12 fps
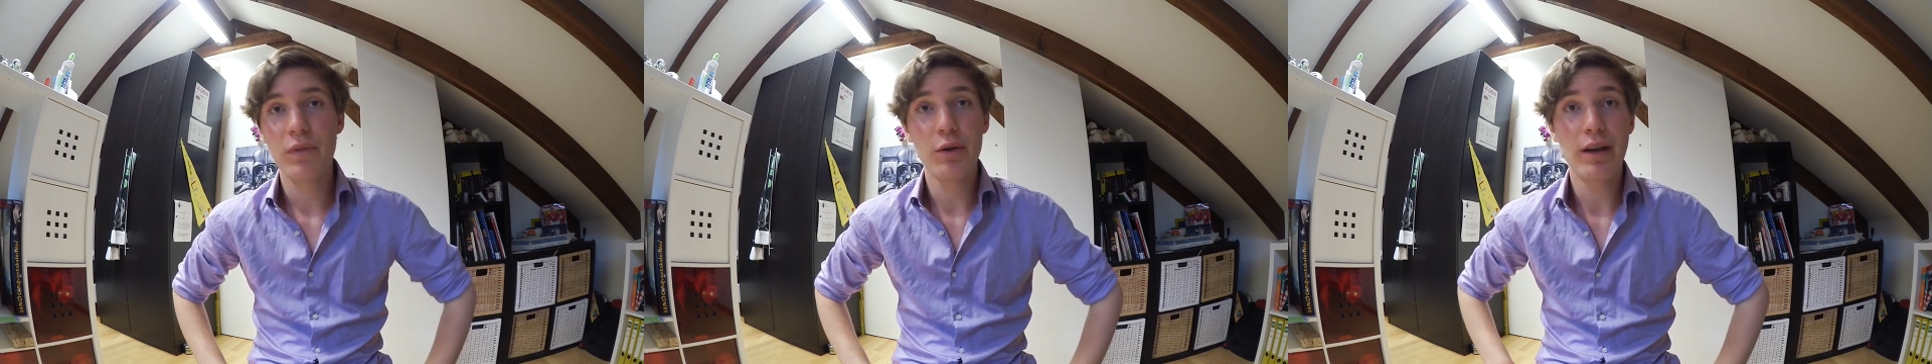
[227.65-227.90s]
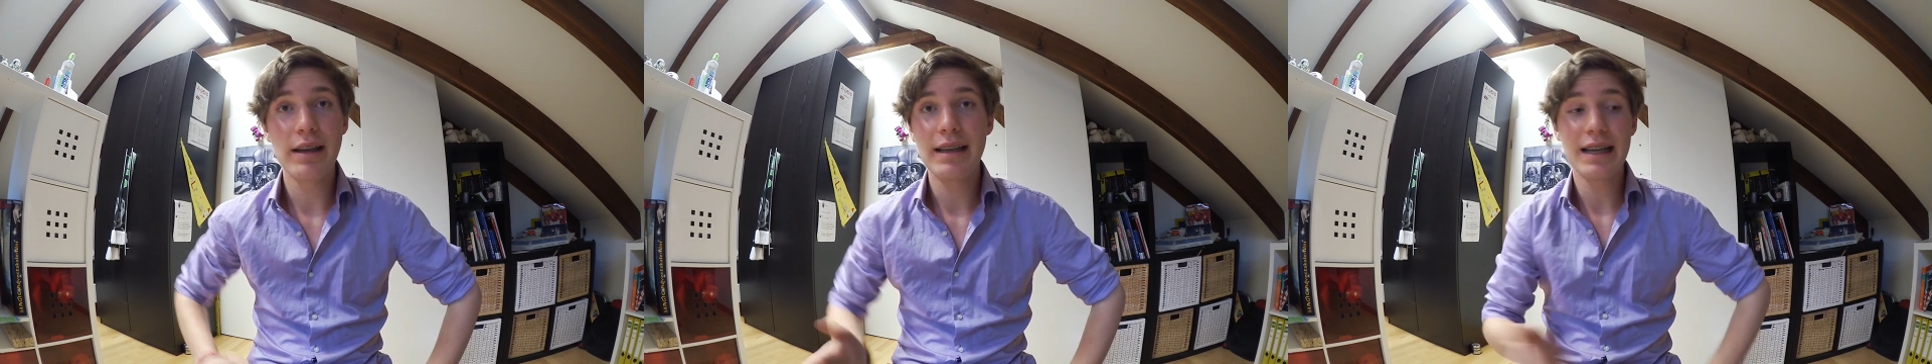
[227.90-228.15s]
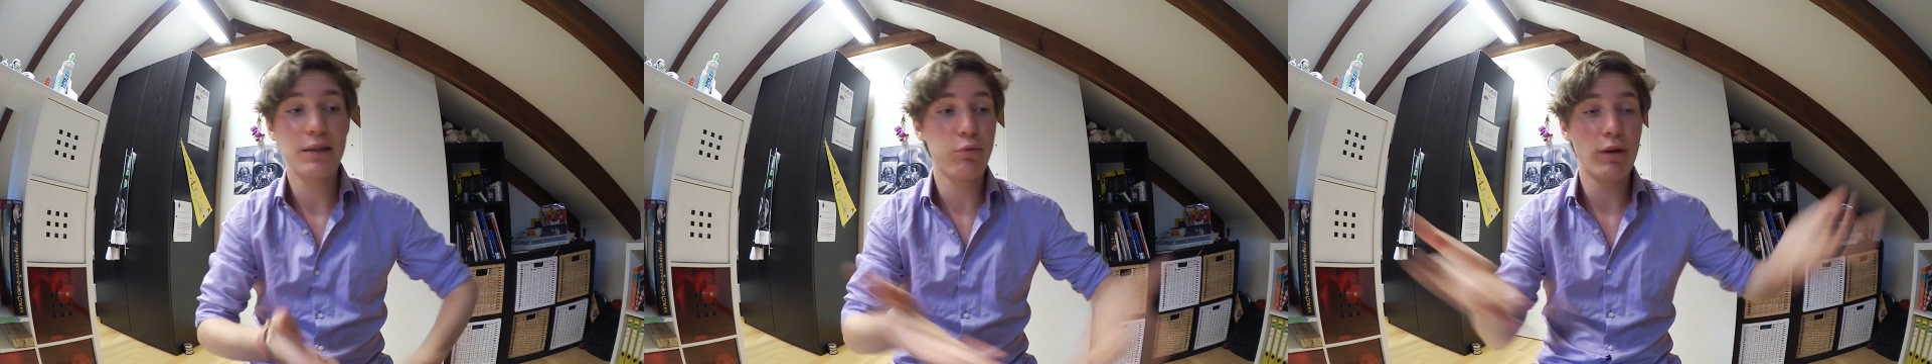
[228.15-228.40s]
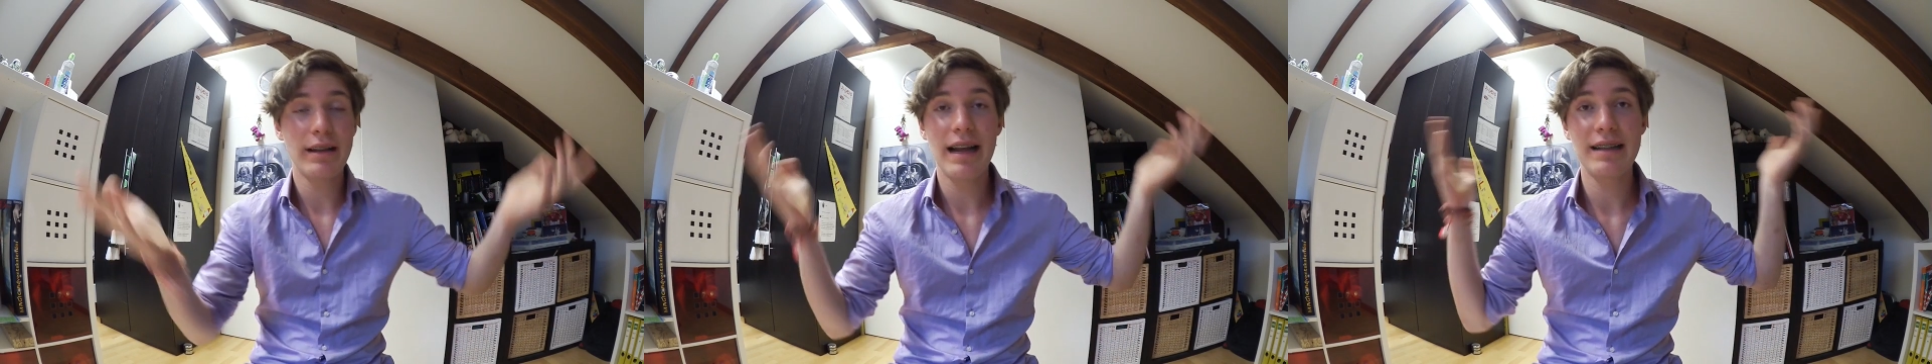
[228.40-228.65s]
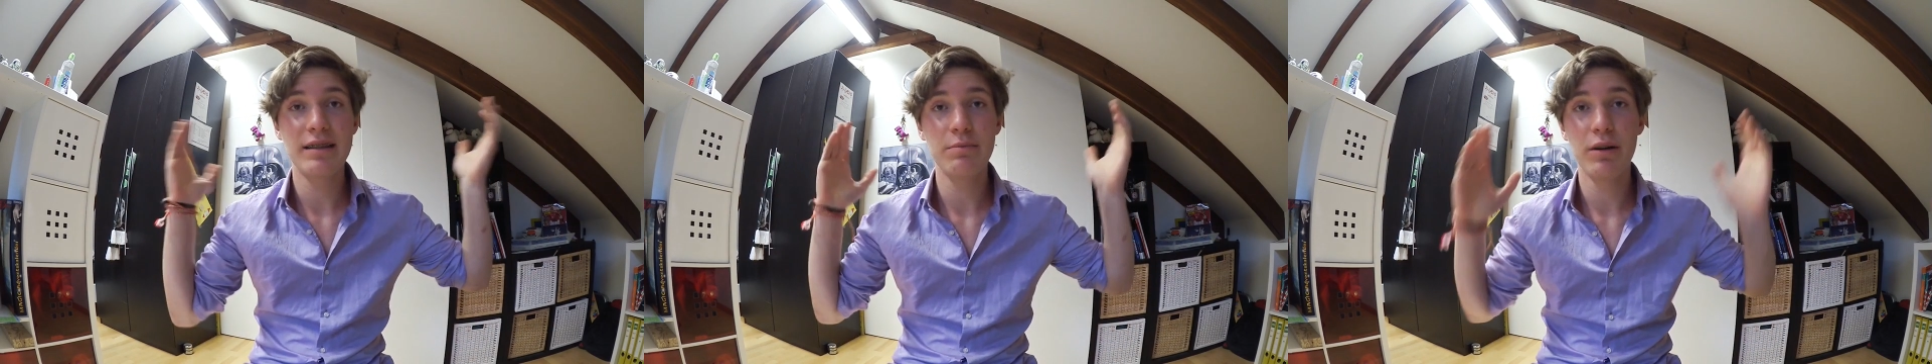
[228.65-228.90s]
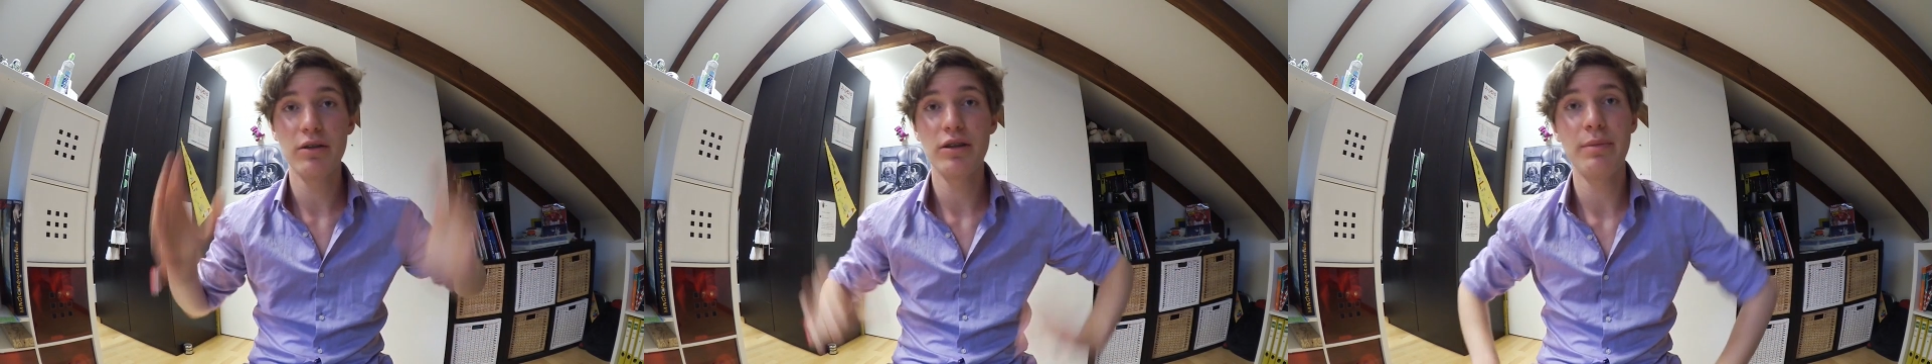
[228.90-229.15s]
You can guess what that's
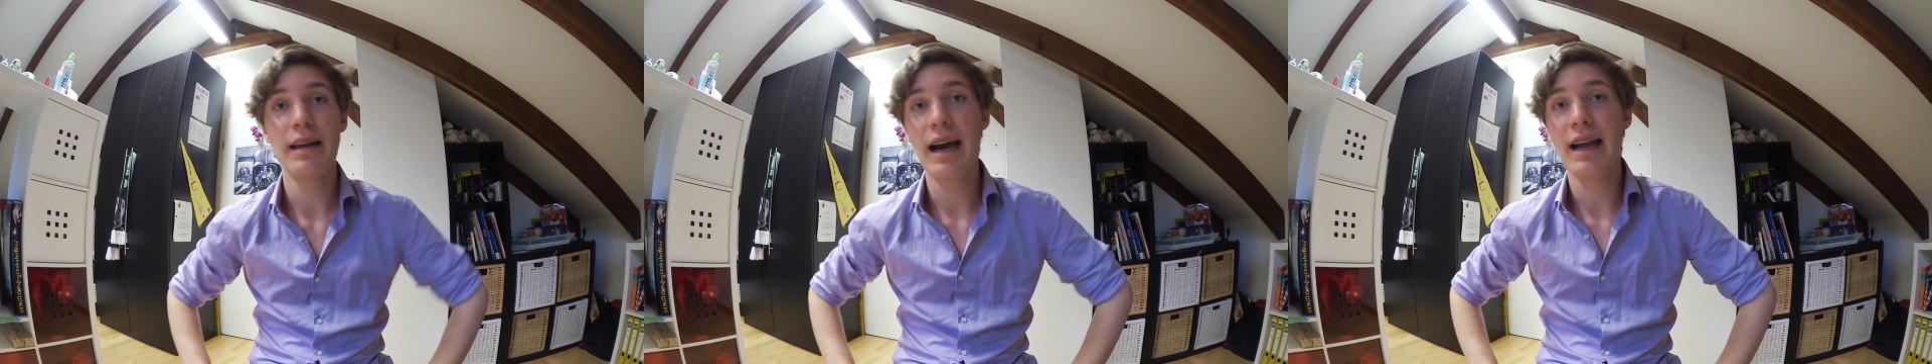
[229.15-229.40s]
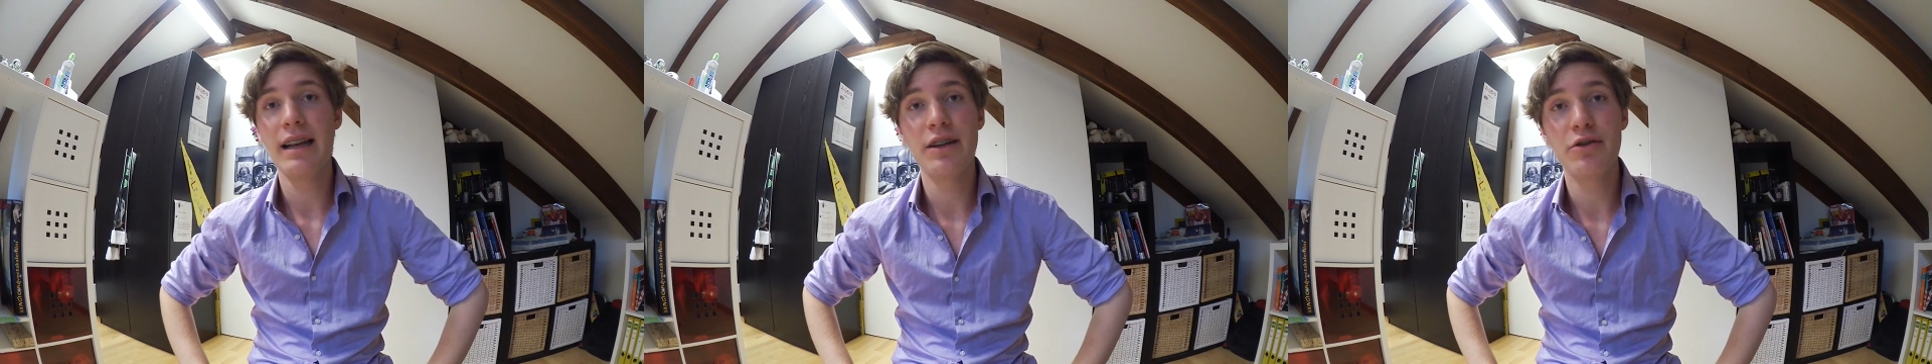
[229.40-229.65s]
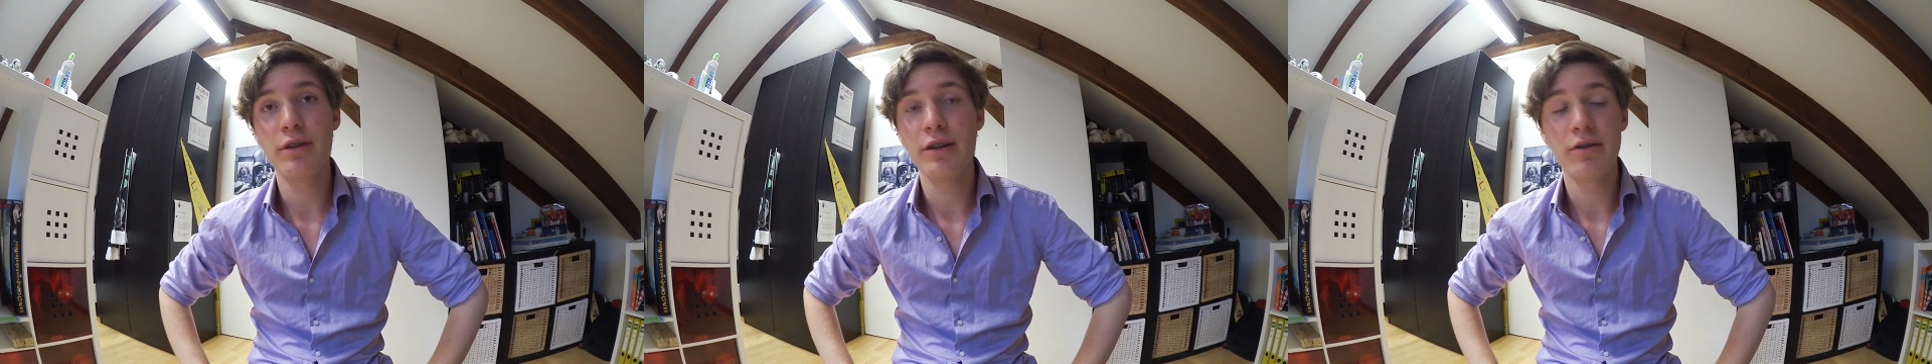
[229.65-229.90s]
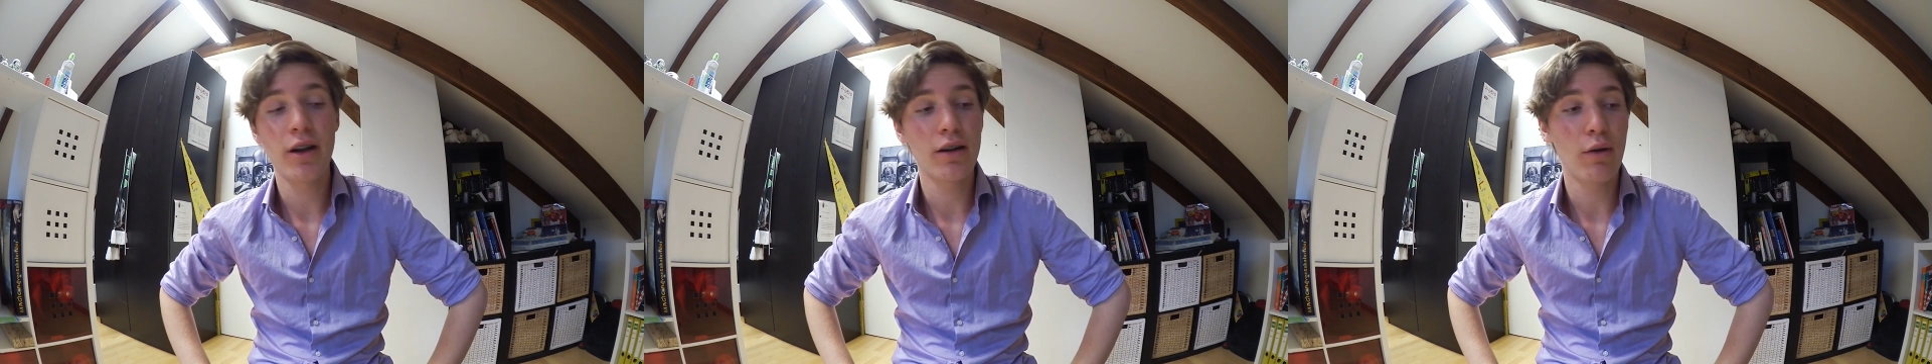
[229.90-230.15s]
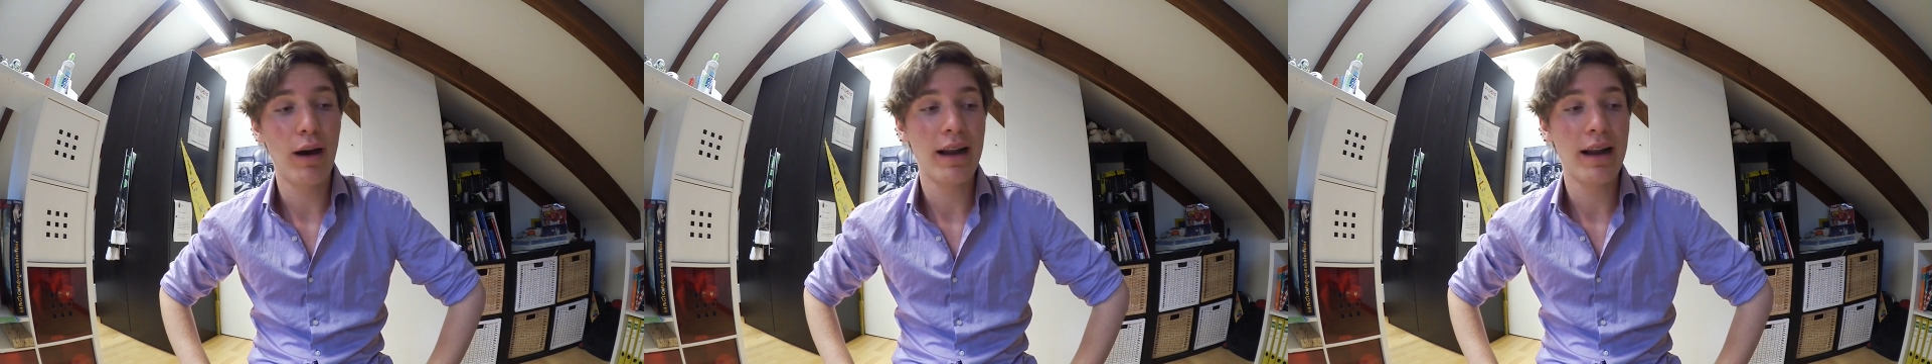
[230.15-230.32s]
supposed to be. I literally do not know.